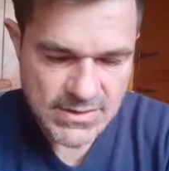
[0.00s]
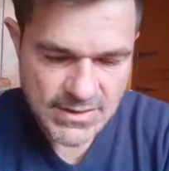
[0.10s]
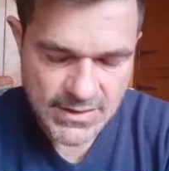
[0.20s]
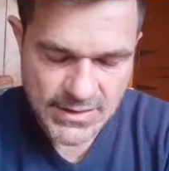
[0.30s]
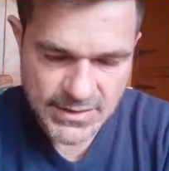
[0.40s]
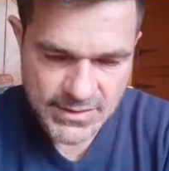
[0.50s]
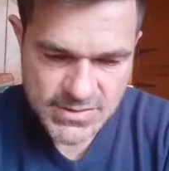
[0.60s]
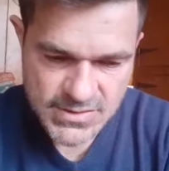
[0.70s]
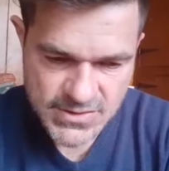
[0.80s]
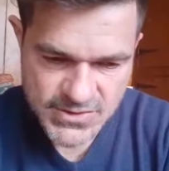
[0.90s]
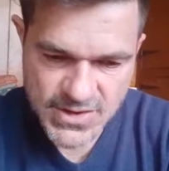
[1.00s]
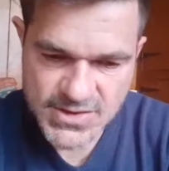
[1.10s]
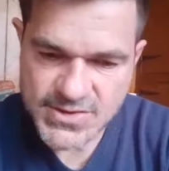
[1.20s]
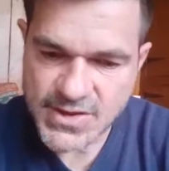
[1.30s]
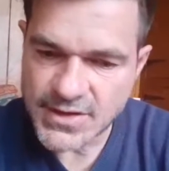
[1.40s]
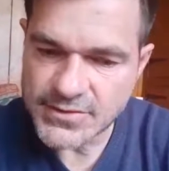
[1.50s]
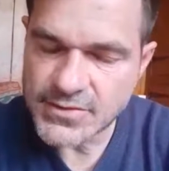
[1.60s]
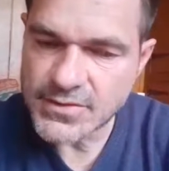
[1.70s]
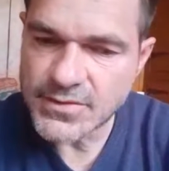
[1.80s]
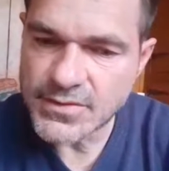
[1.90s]
to suggest that
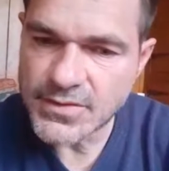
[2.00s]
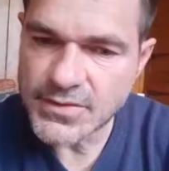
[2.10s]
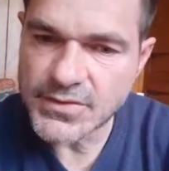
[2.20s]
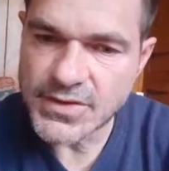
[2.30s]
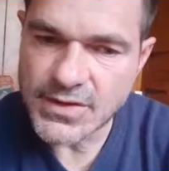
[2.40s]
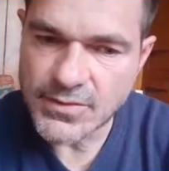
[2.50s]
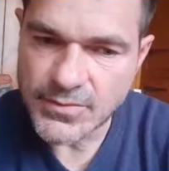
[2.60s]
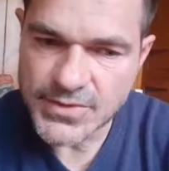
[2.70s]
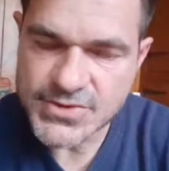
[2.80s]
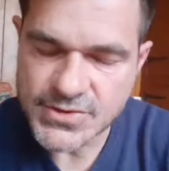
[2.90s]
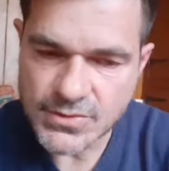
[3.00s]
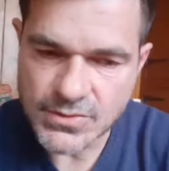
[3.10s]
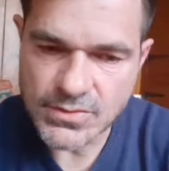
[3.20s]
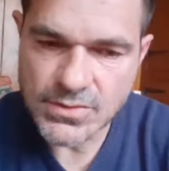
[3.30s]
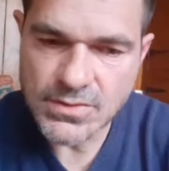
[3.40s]
the original